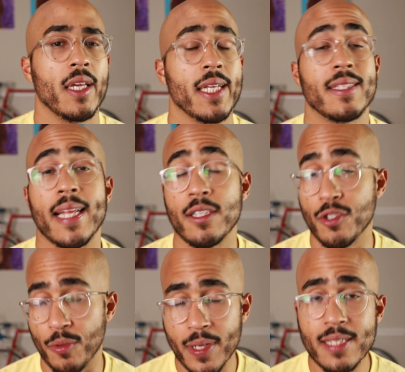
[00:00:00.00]
It stands
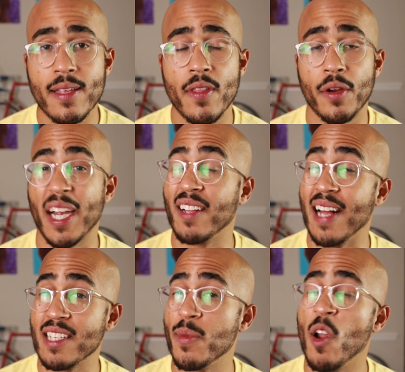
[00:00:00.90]
to reason that Greg
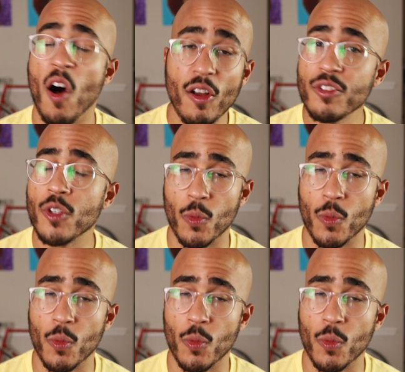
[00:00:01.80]
Glassman also